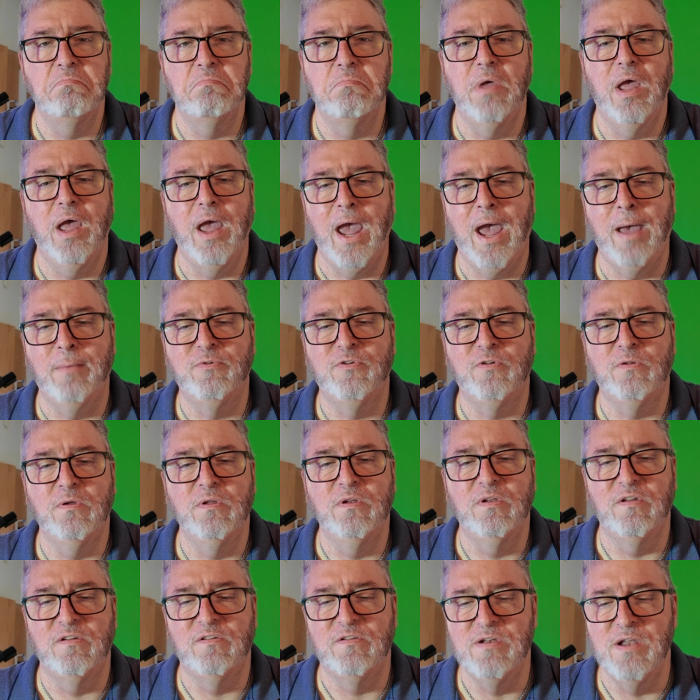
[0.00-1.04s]
absolutely
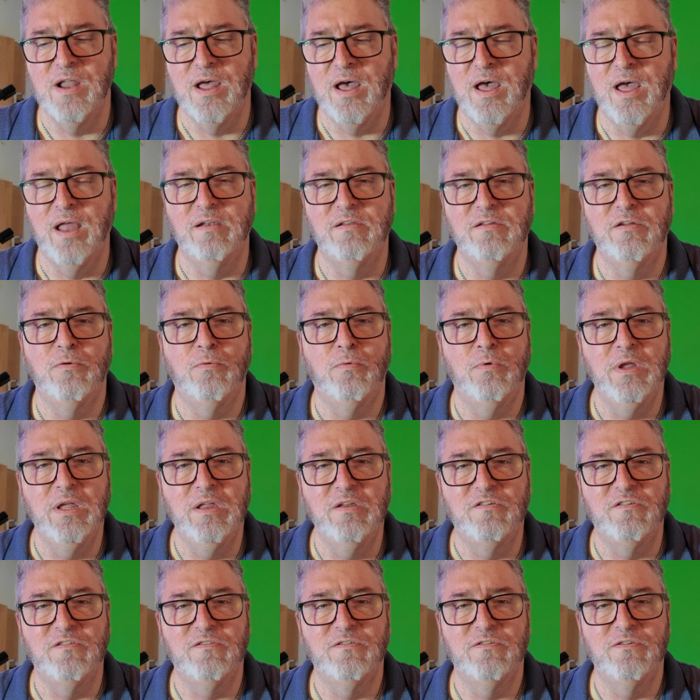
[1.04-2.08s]
does not
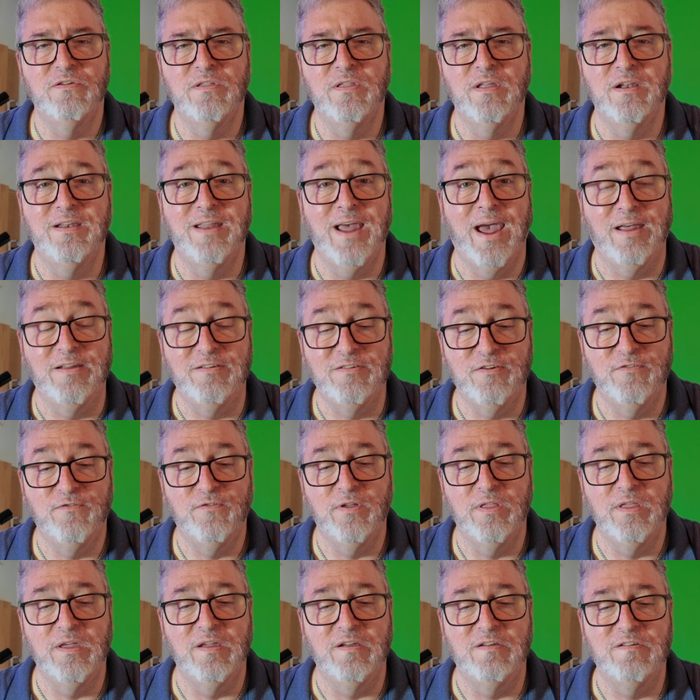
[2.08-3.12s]
reach the desk for
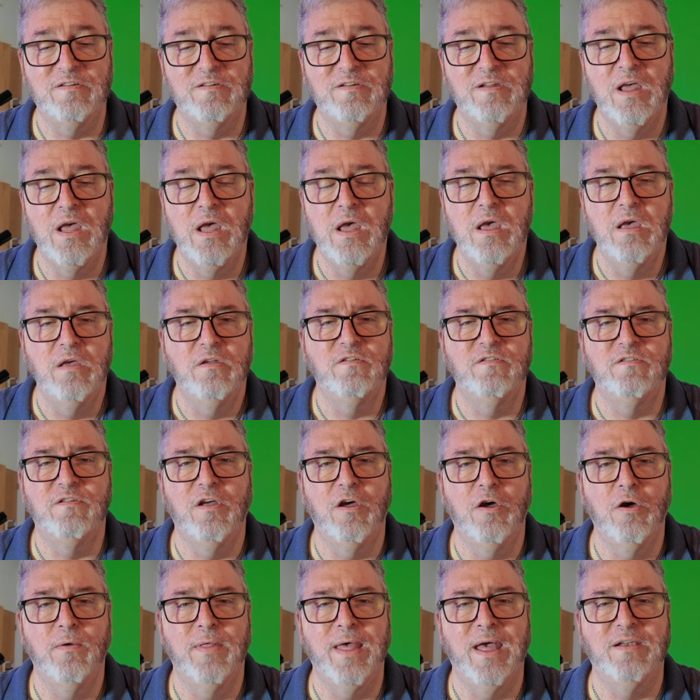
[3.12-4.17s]
this,
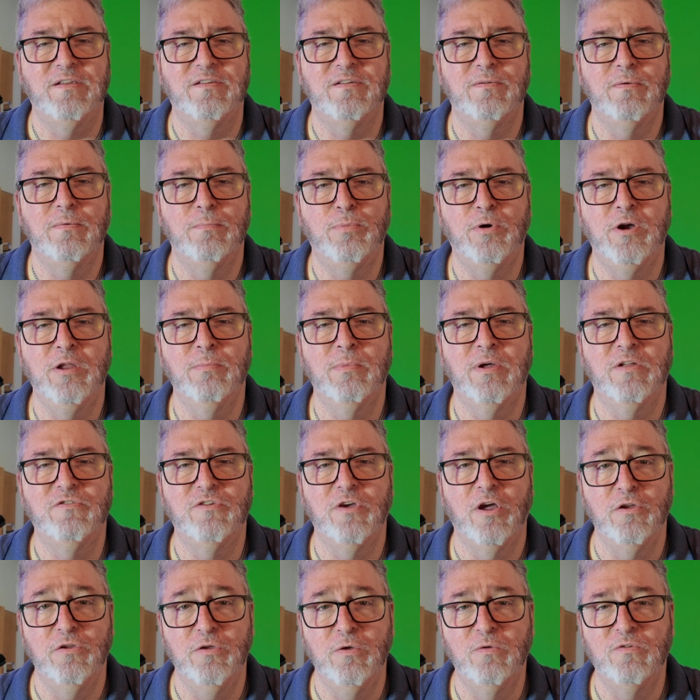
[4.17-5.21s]
so that's pretty much
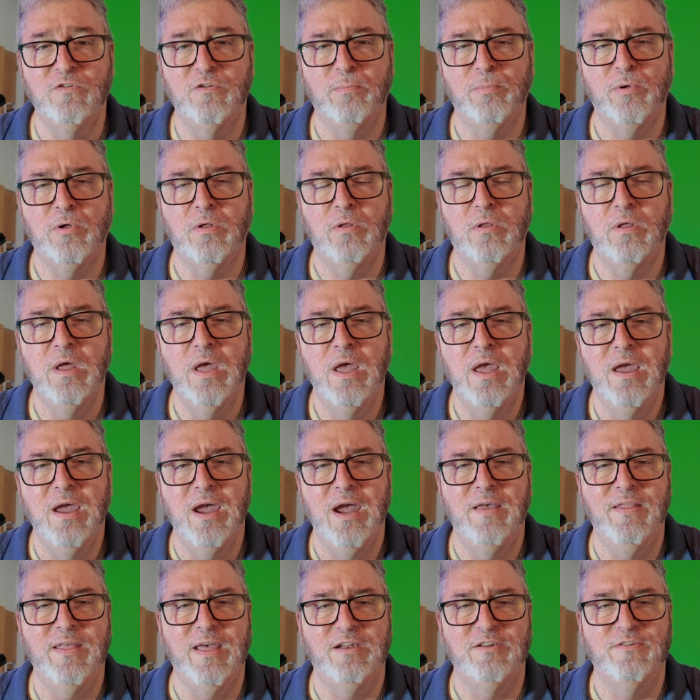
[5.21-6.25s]
unusable,
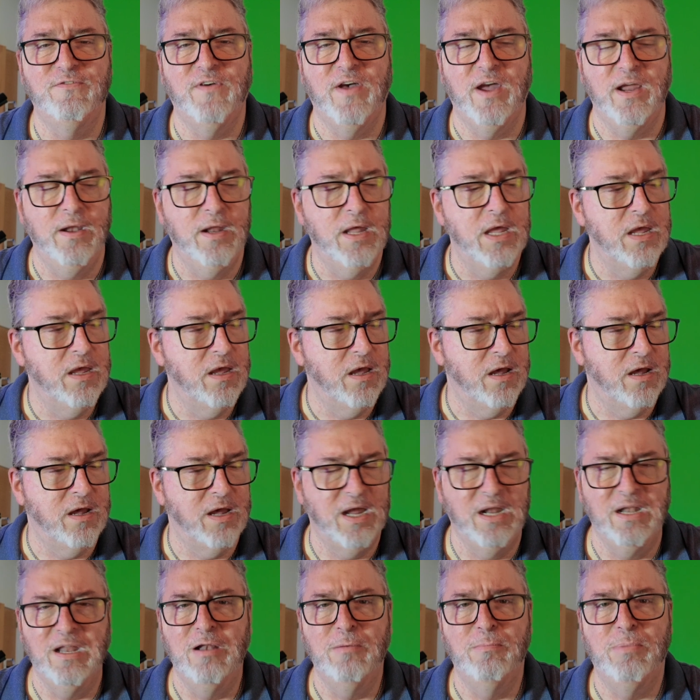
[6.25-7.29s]
and that's fine. I
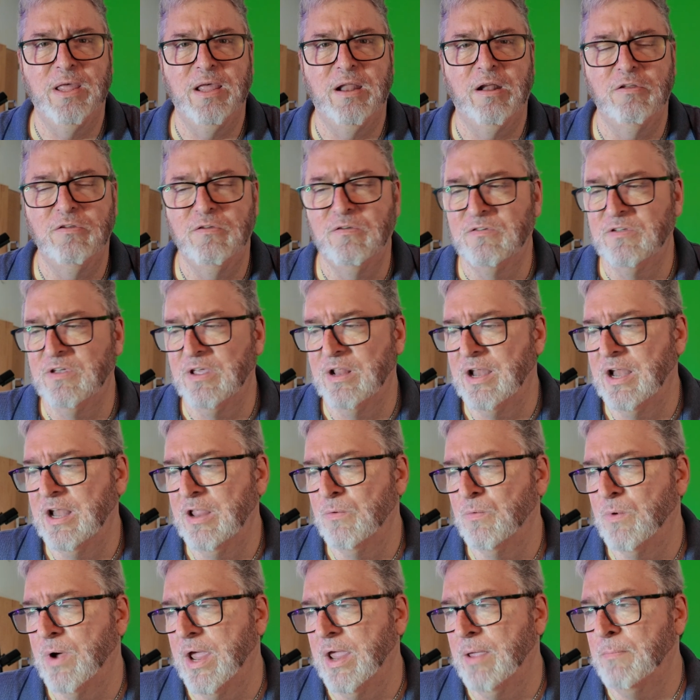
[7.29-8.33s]
didn't plan on using it
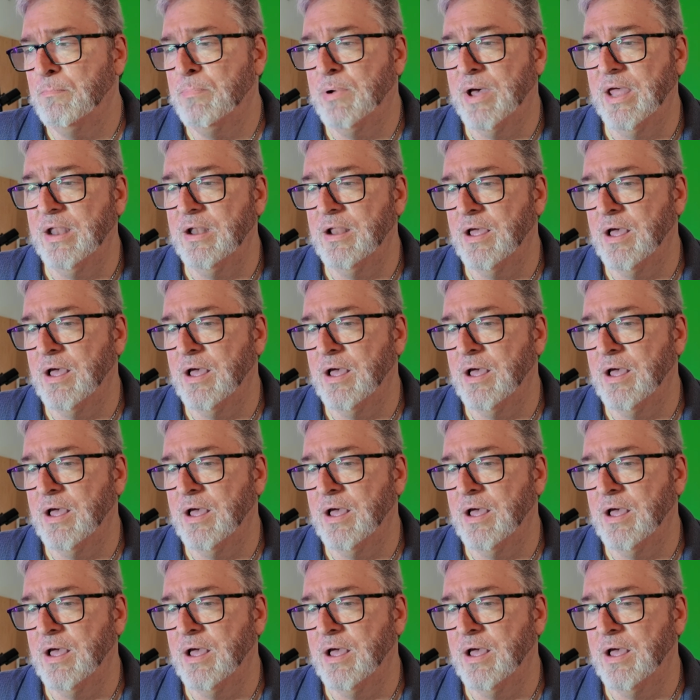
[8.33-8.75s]
anyway. But